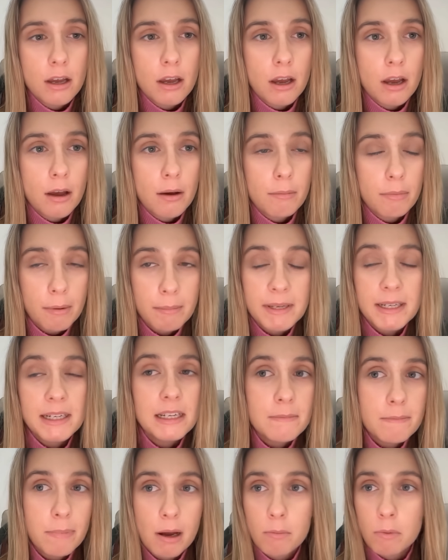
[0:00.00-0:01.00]
Premier
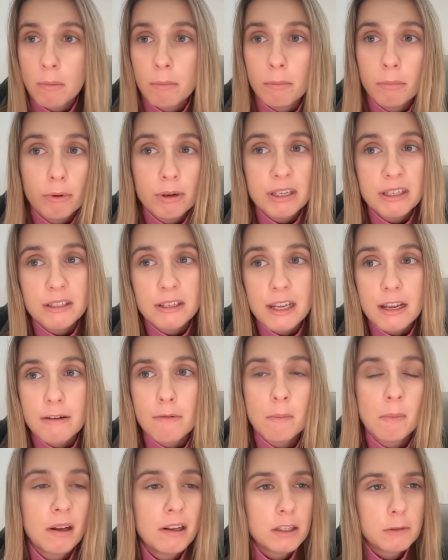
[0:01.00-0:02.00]
League by 1 point, it
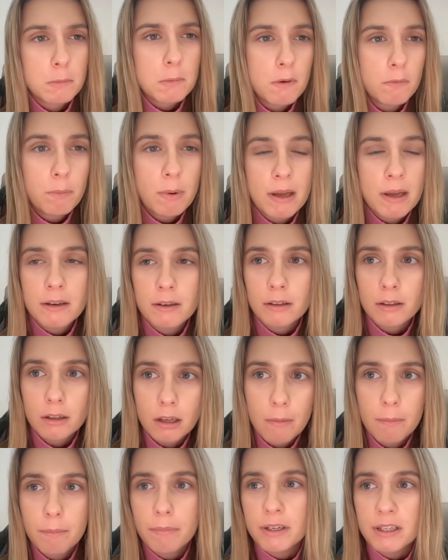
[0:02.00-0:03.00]
reminds me of when
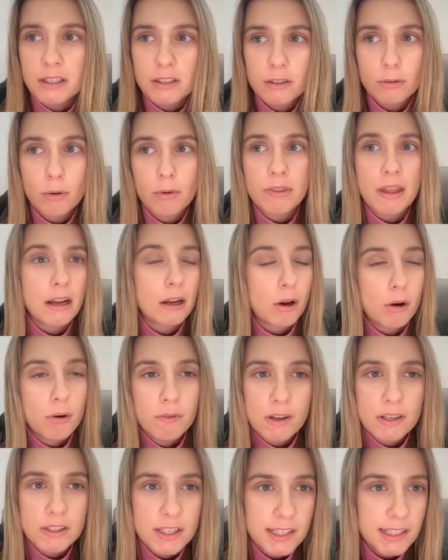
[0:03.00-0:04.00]
Kompany scored that goal
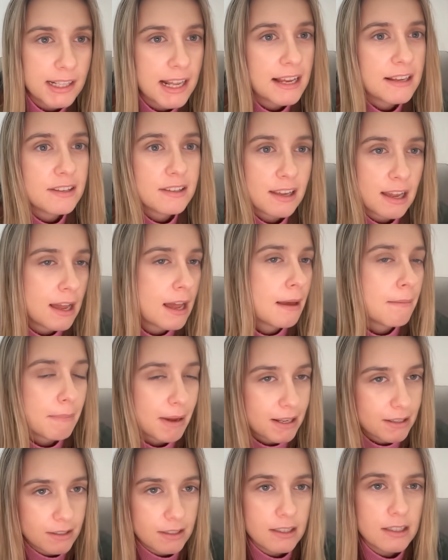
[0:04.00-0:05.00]
versus Leicester and
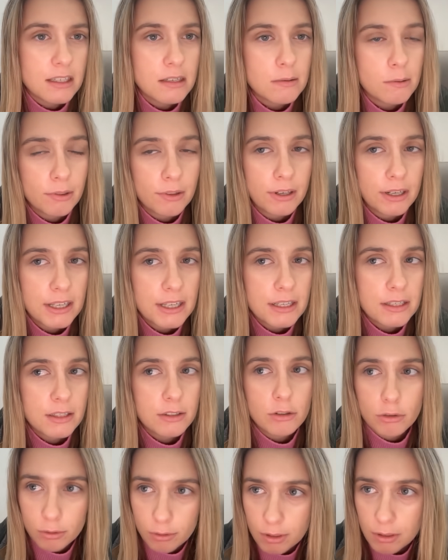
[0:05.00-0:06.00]
Man City won the league.
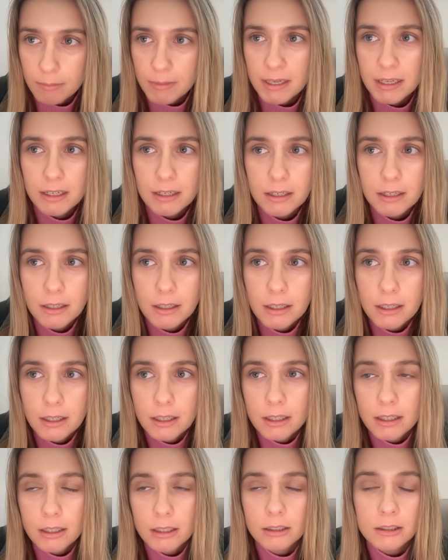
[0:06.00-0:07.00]
Do you know what I mean?
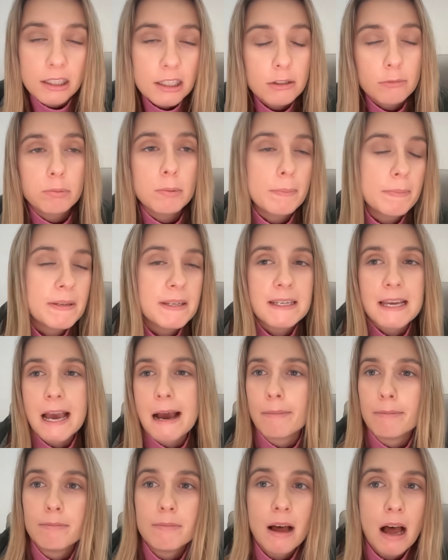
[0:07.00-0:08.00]
This would be
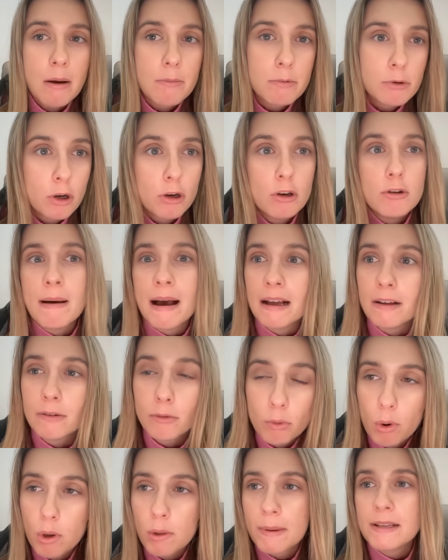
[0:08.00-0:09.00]
I would go back
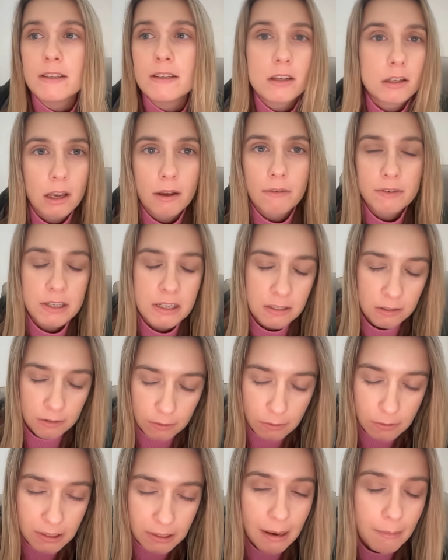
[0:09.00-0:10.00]
all the way to the start of season to
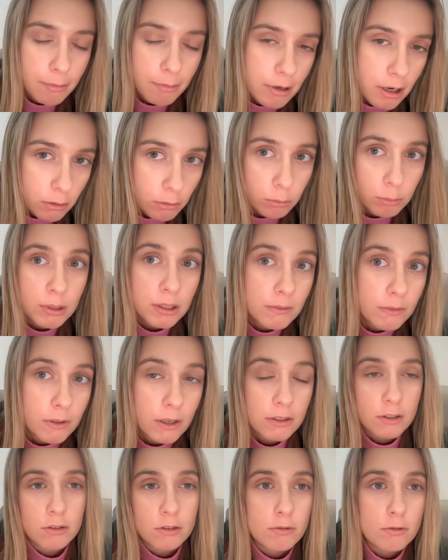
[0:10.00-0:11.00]
Gabriel's winner
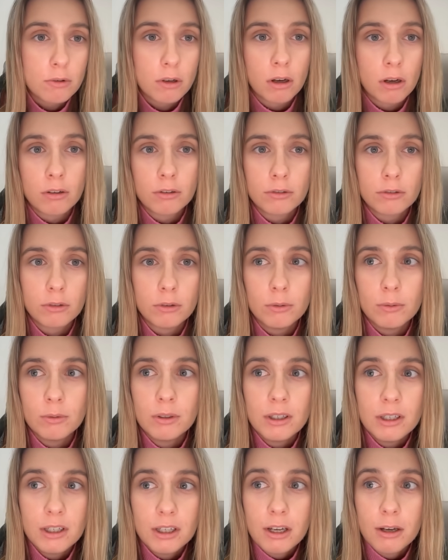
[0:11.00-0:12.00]
versus Newcastle,
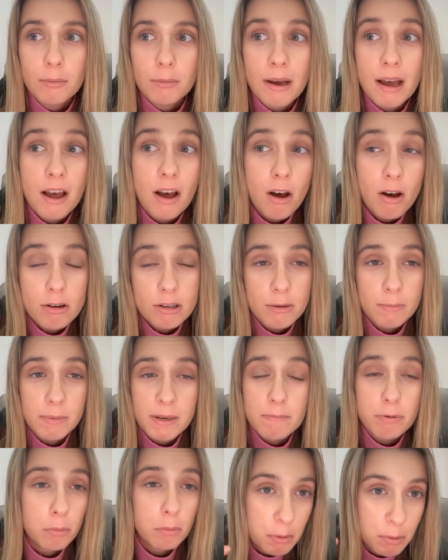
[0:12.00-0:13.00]
where arguably it
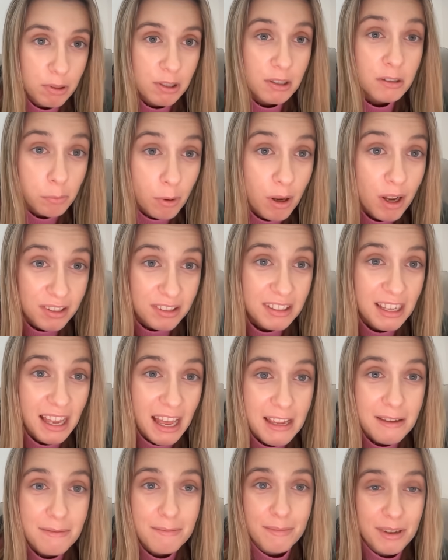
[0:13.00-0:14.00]
probably was his worst
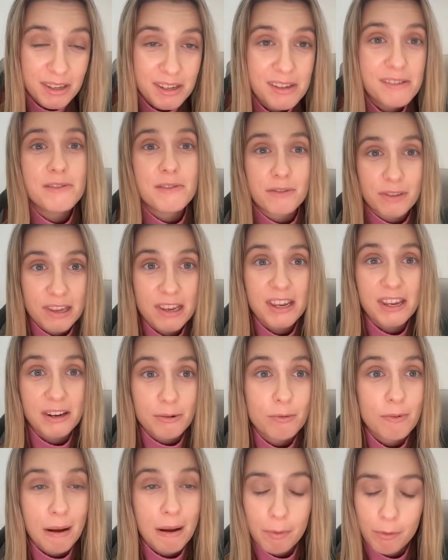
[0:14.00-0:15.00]
game if you're thinking
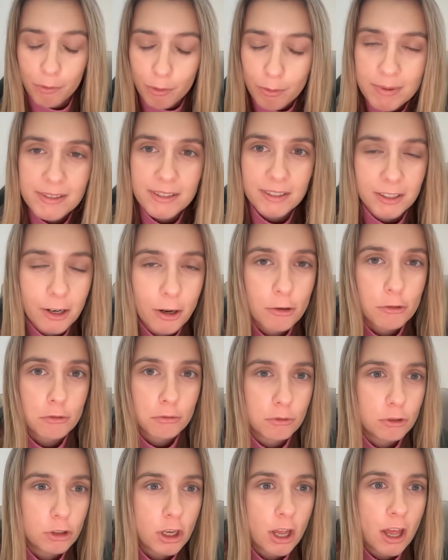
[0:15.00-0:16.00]
all-round performance in an Arsenal
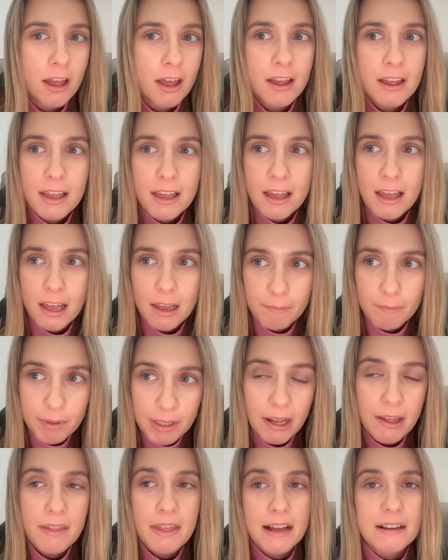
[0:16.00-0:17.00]
shirt, and be
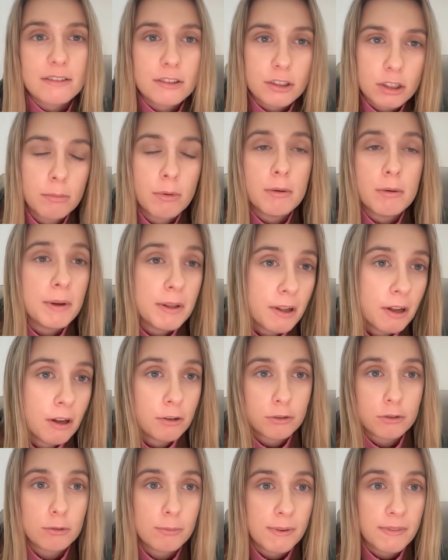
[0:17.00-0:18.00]
like, that's the moment
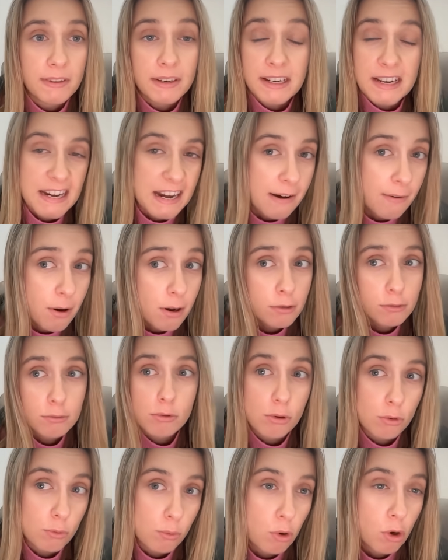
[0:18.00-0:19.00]
Arsenal won the league. Now, Arsenal
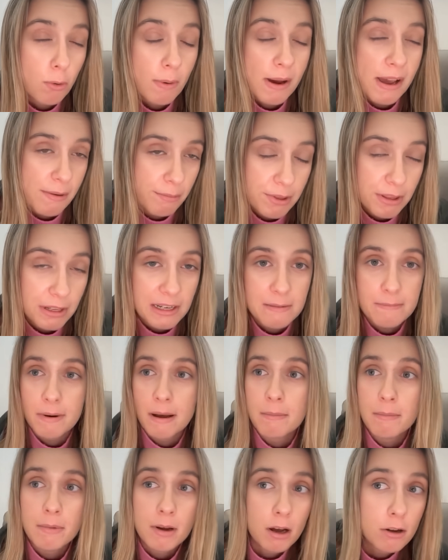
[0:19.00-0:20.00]
could walk away and win the league by
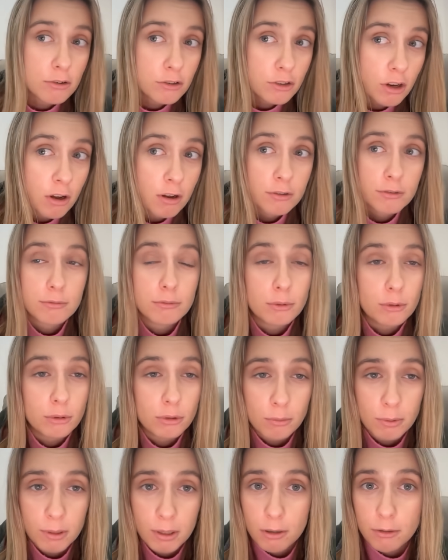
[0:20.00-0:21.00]
March. Arsenal could
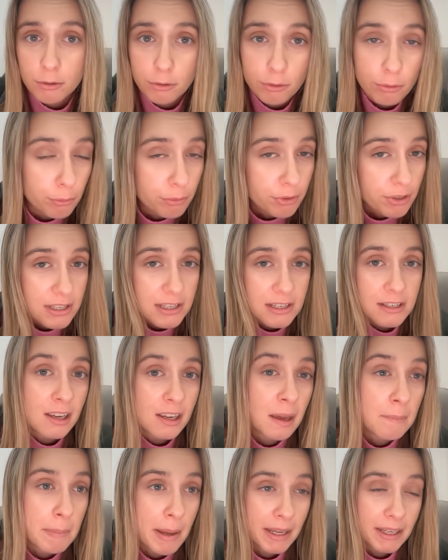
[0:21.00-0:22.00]
do an Arsenal, City could
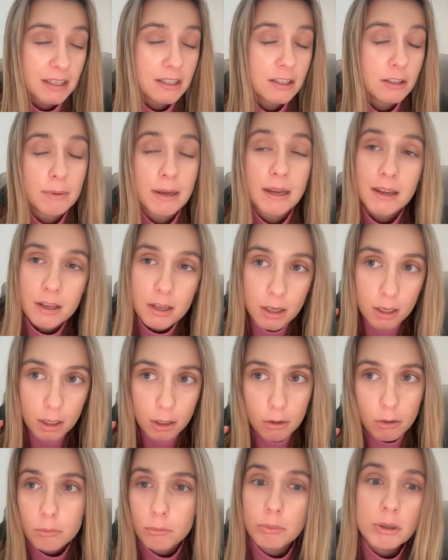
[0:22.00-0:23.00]
get back into it.
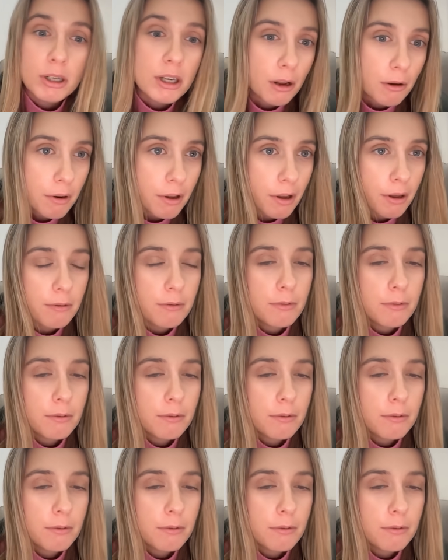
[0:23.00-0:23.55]
We don't know.